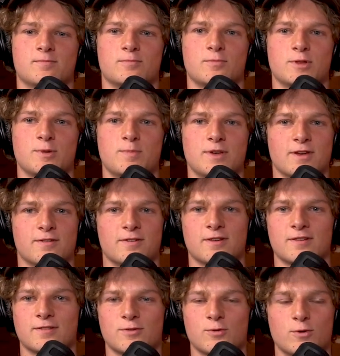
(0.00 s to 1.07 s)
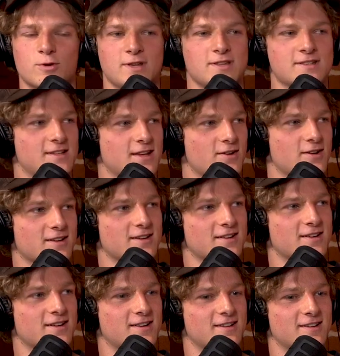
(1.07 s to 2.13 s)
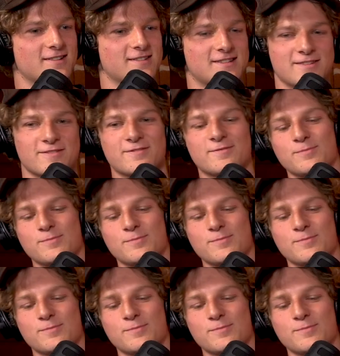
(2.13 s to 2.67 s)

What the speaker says: With a bigger audience now, I can kind of see if